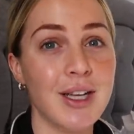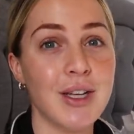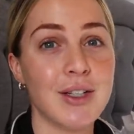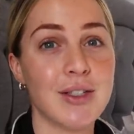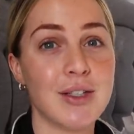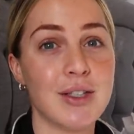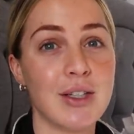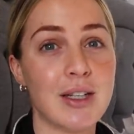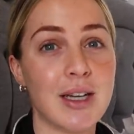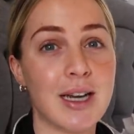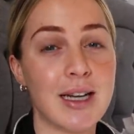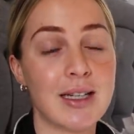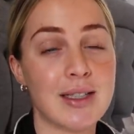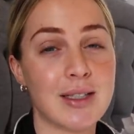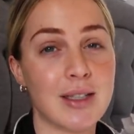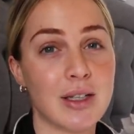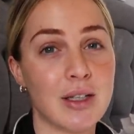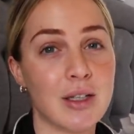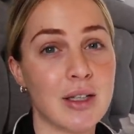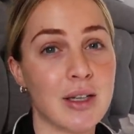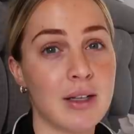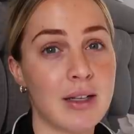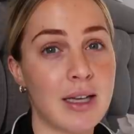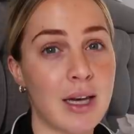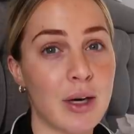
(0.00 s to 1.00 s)
so you guys
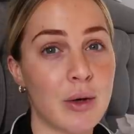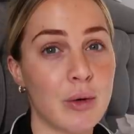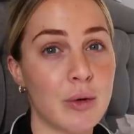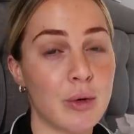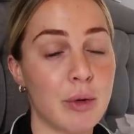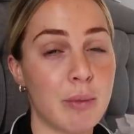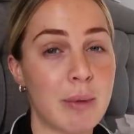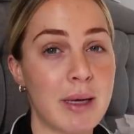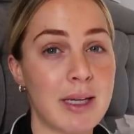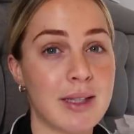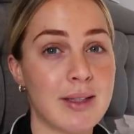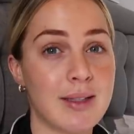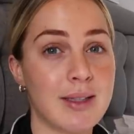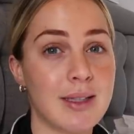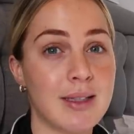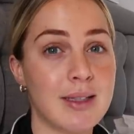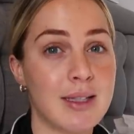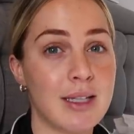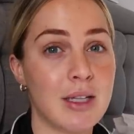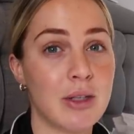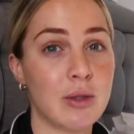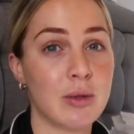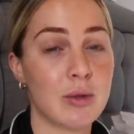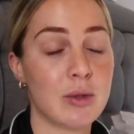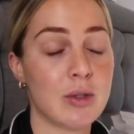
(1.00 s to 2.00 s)
can get all the best
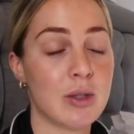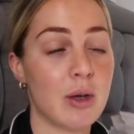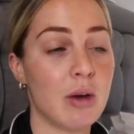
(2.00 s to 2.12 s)
deals.